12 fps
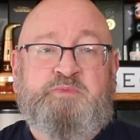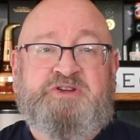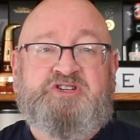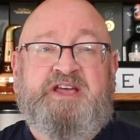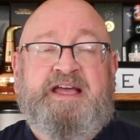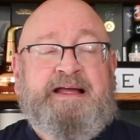in
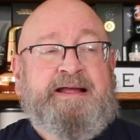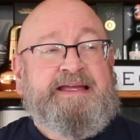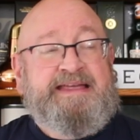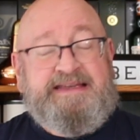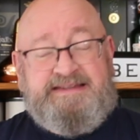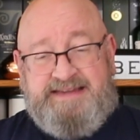which
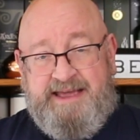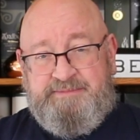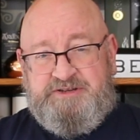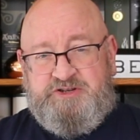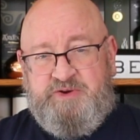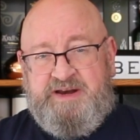he has
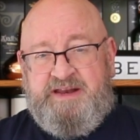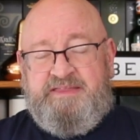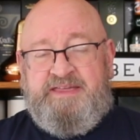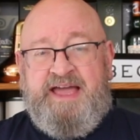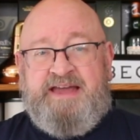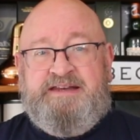demonstrated
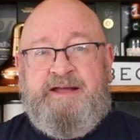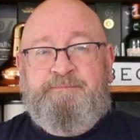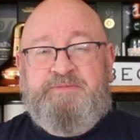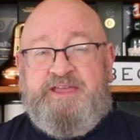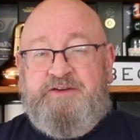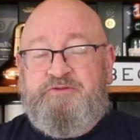that
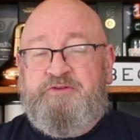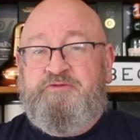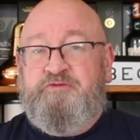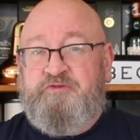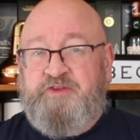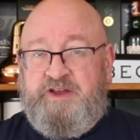different
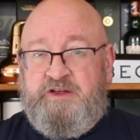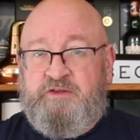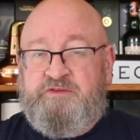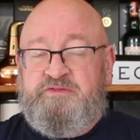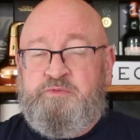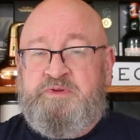
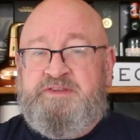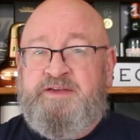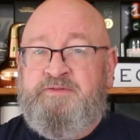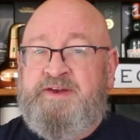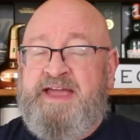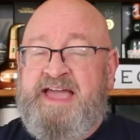fields with
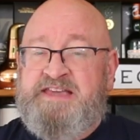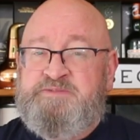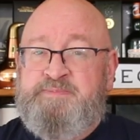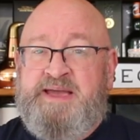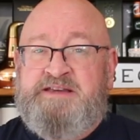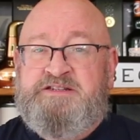different
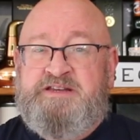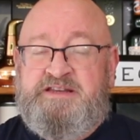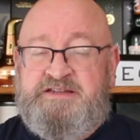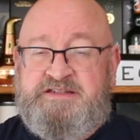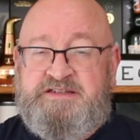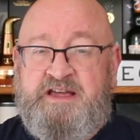aspects to
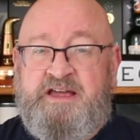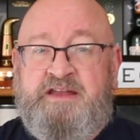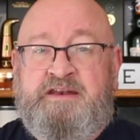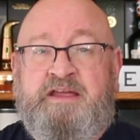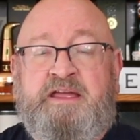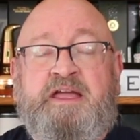the
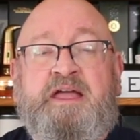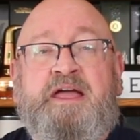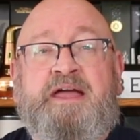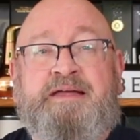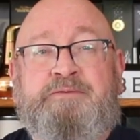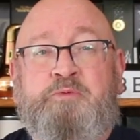sun
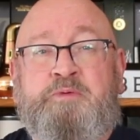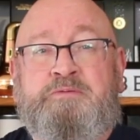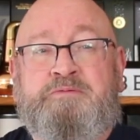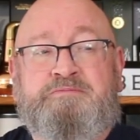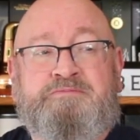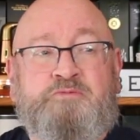uh, re-
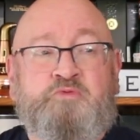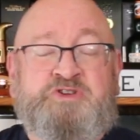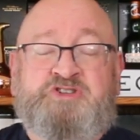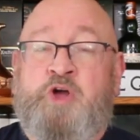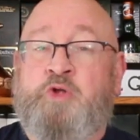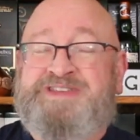
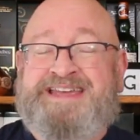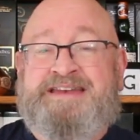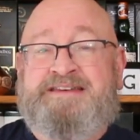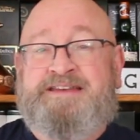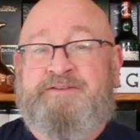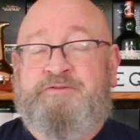result
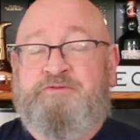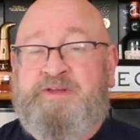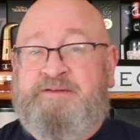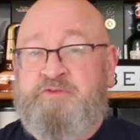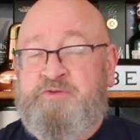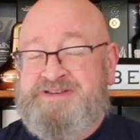in different
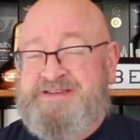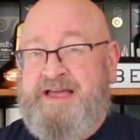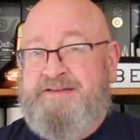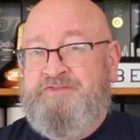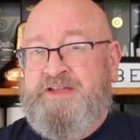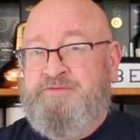flavori-
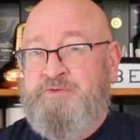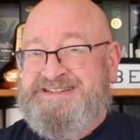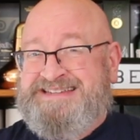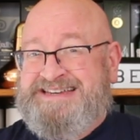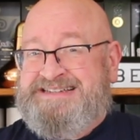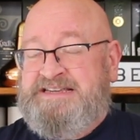
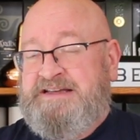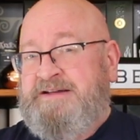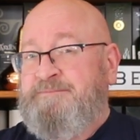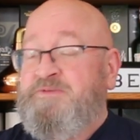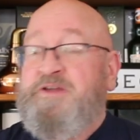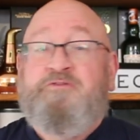flavoristics.
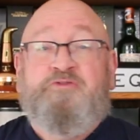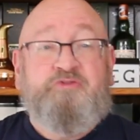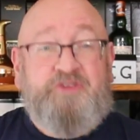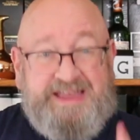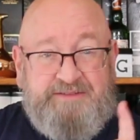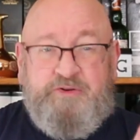
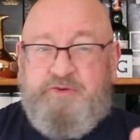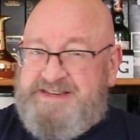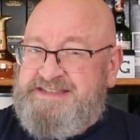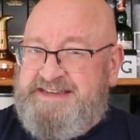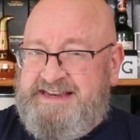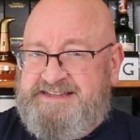
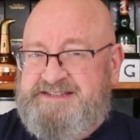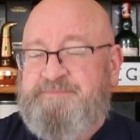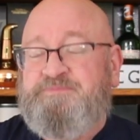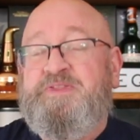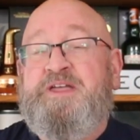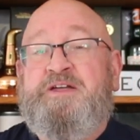
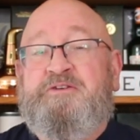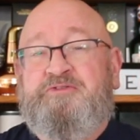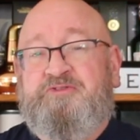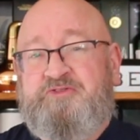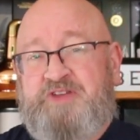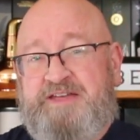Flavoristics,
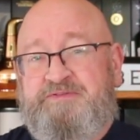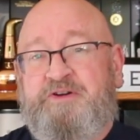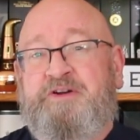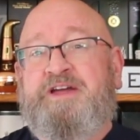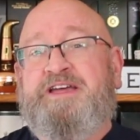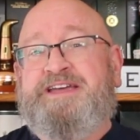
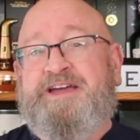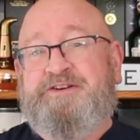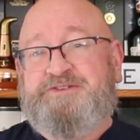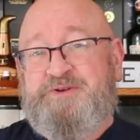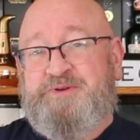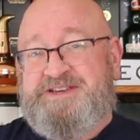flavor
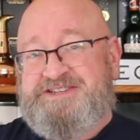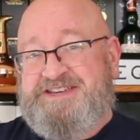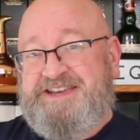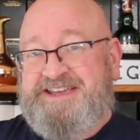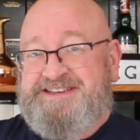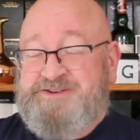
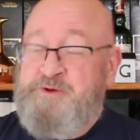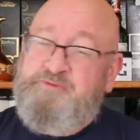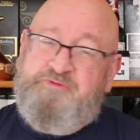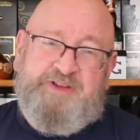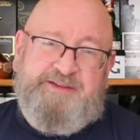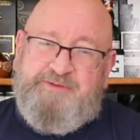characteristics, or
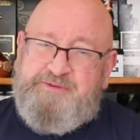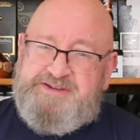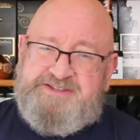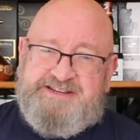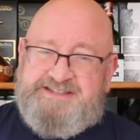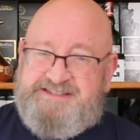
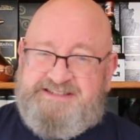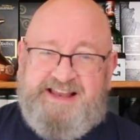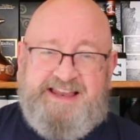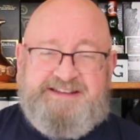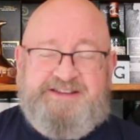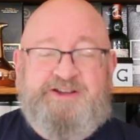flavoristics, as I
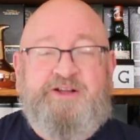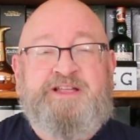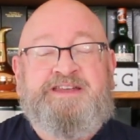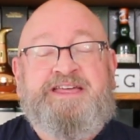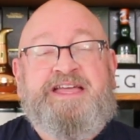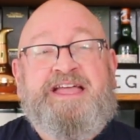like to call
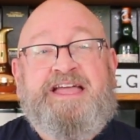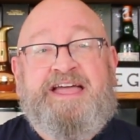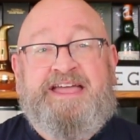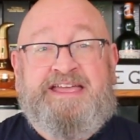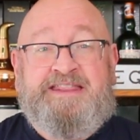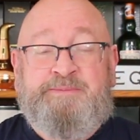it,
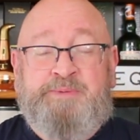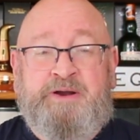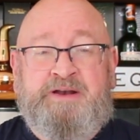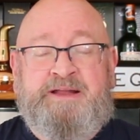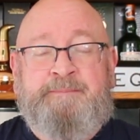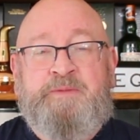uh, in the
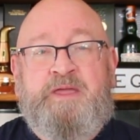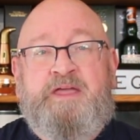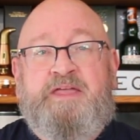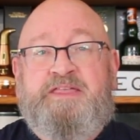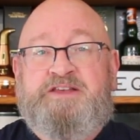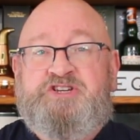barley.
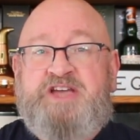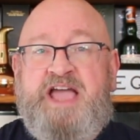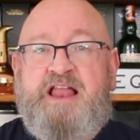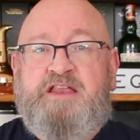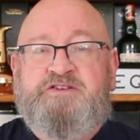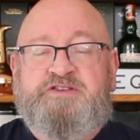The
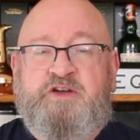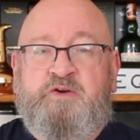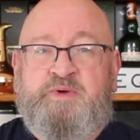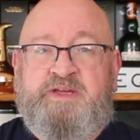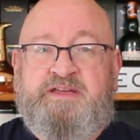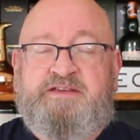challenge,
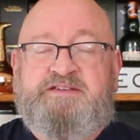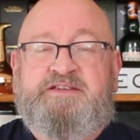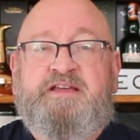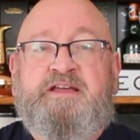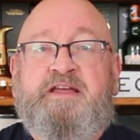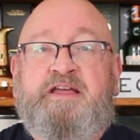though,
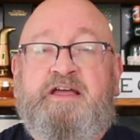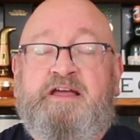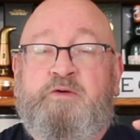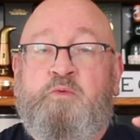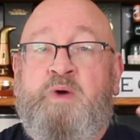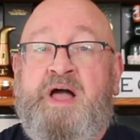is uh,
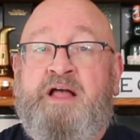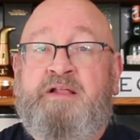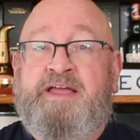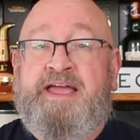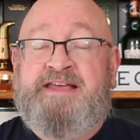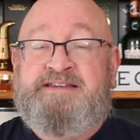
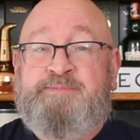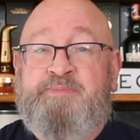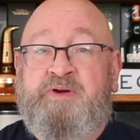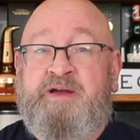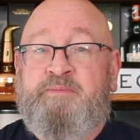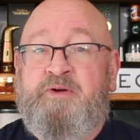while as a
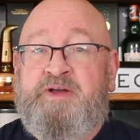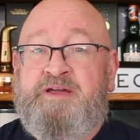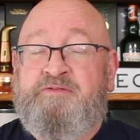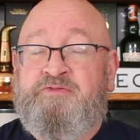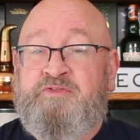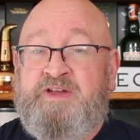
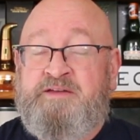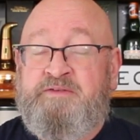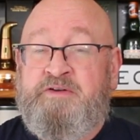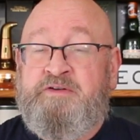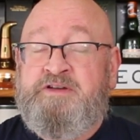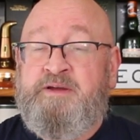primary
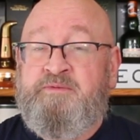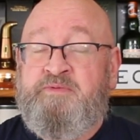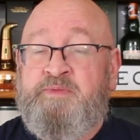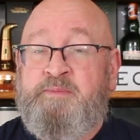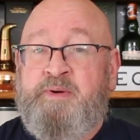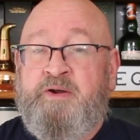flavor come
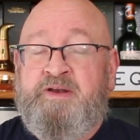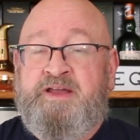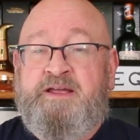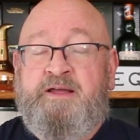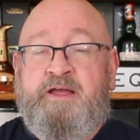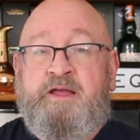from the
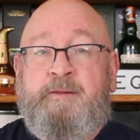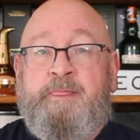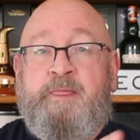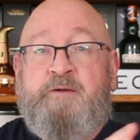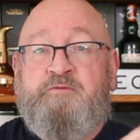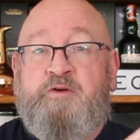barley,
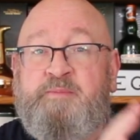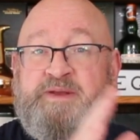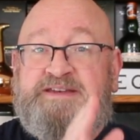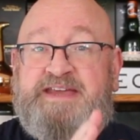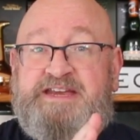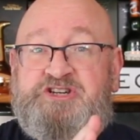
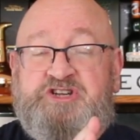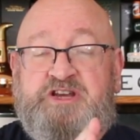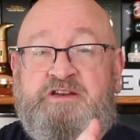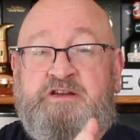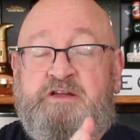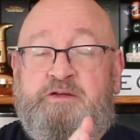
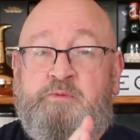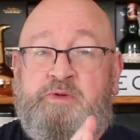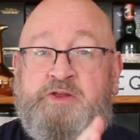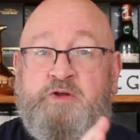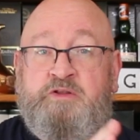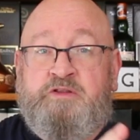fermentation,
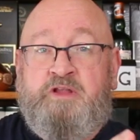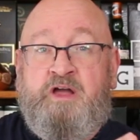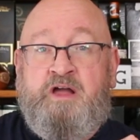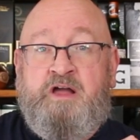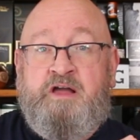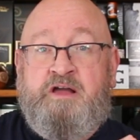whether you go
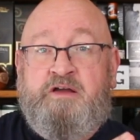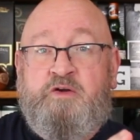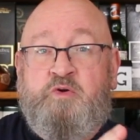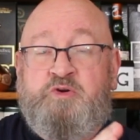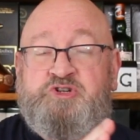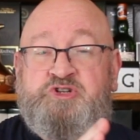long
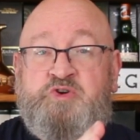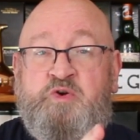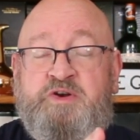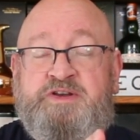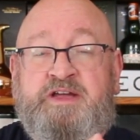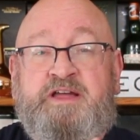or
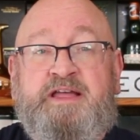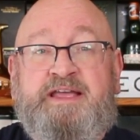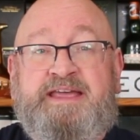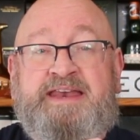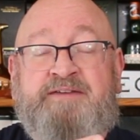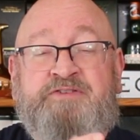short,
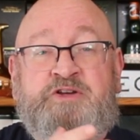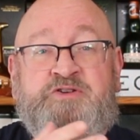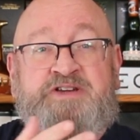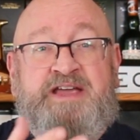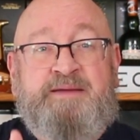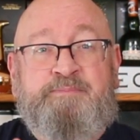can have
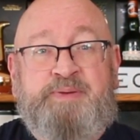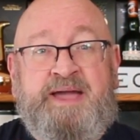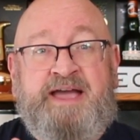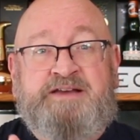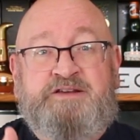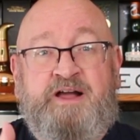huge
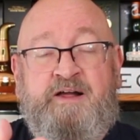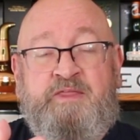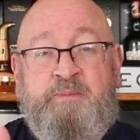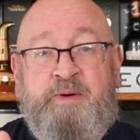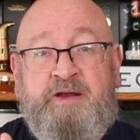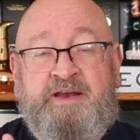impact on
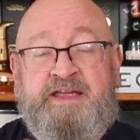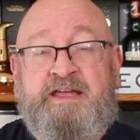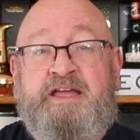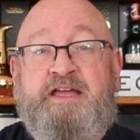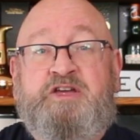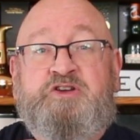the barley.
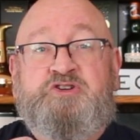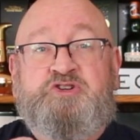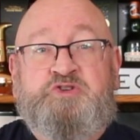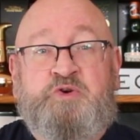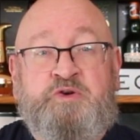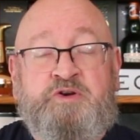
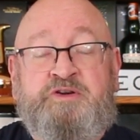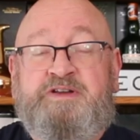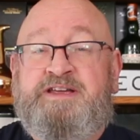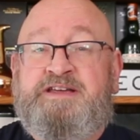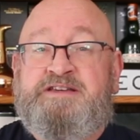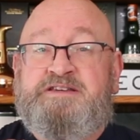Shorter
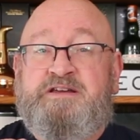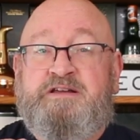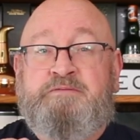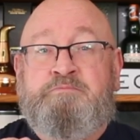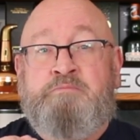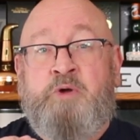is
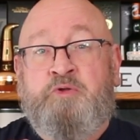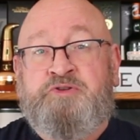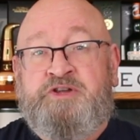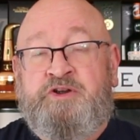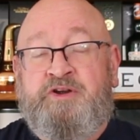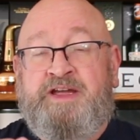
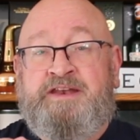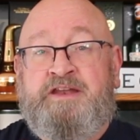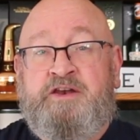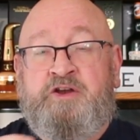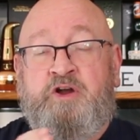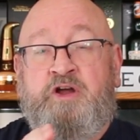maltier and
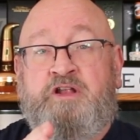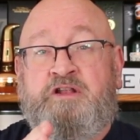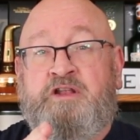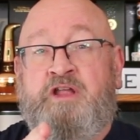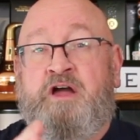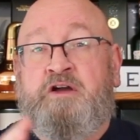nuttier,
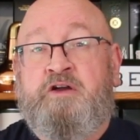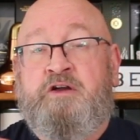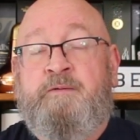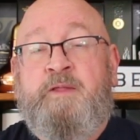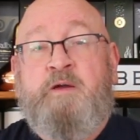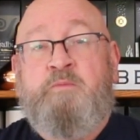
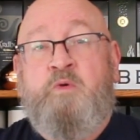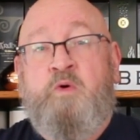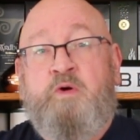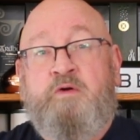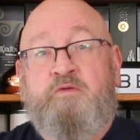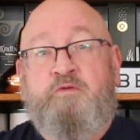longer,
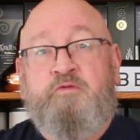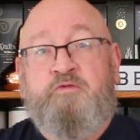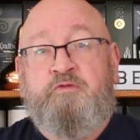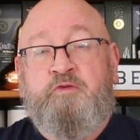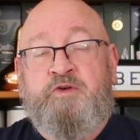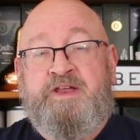more
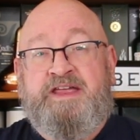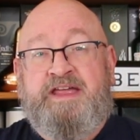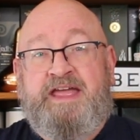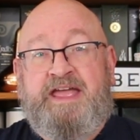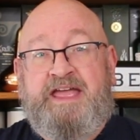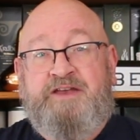
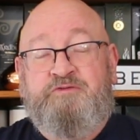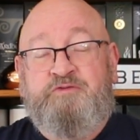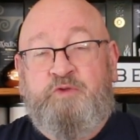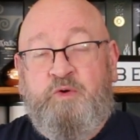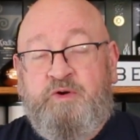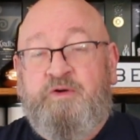fruity and
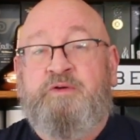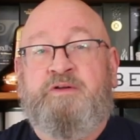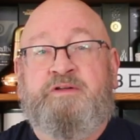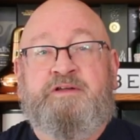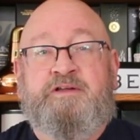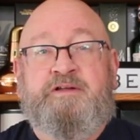floral.
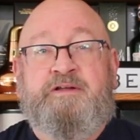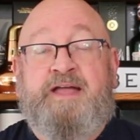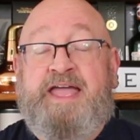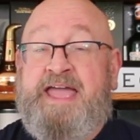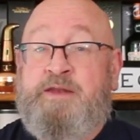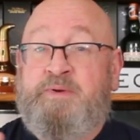
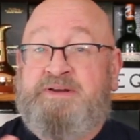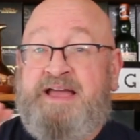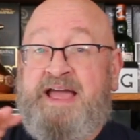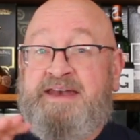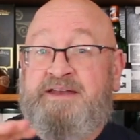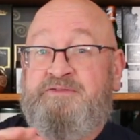And what
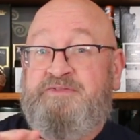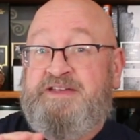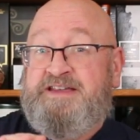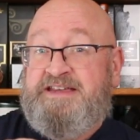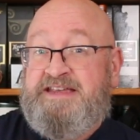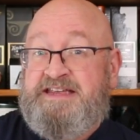kind of
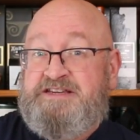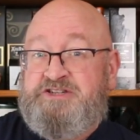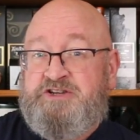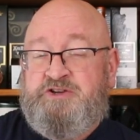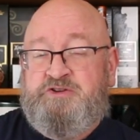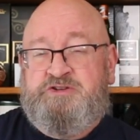yeast
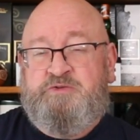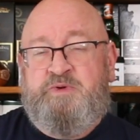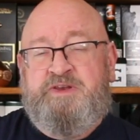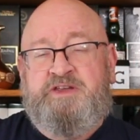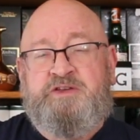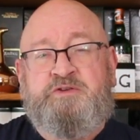you use, and
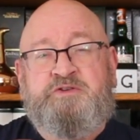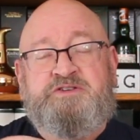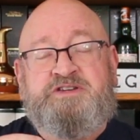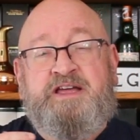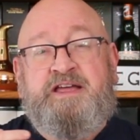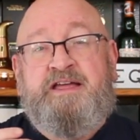whether you
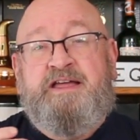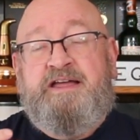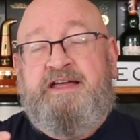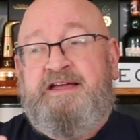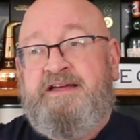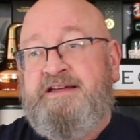use
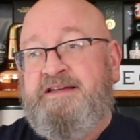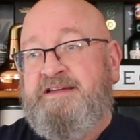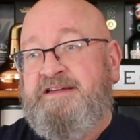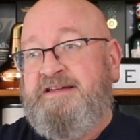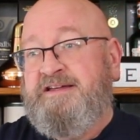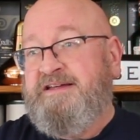
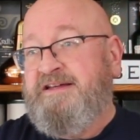uh,